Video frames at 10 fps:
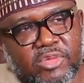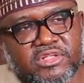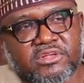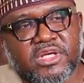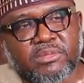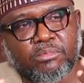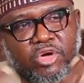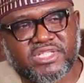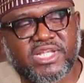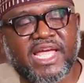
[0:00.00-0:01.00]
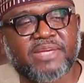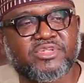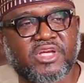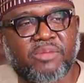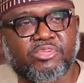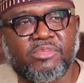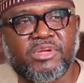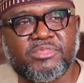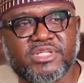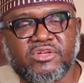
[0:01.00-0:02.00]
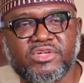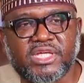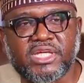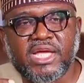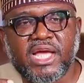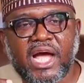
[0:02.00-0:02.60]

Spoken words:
but most times our problem is, okay,